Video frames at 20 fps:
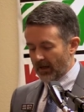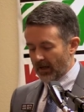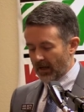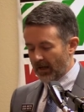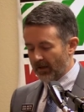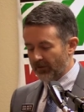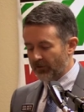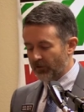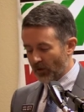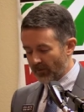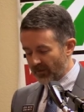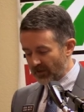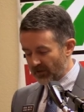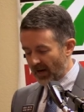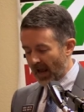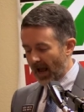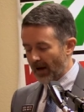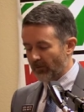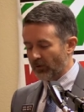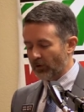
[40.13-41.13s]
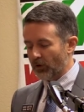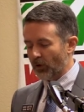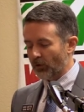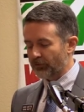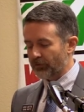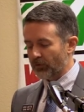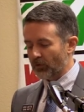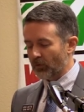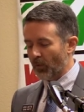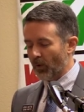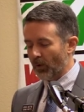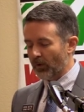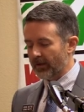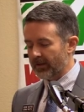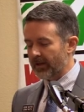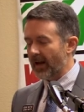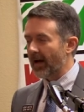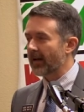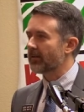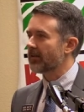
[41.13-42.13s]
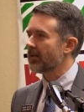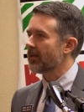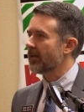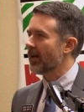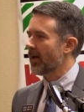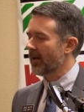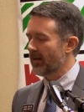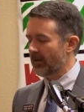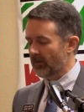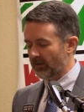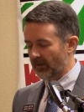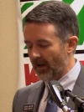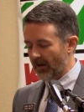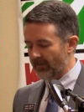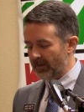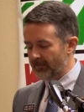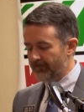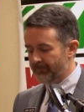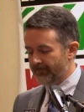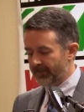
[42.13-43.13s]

uh, Service to Agriculture Award in nineteen eighty-seven,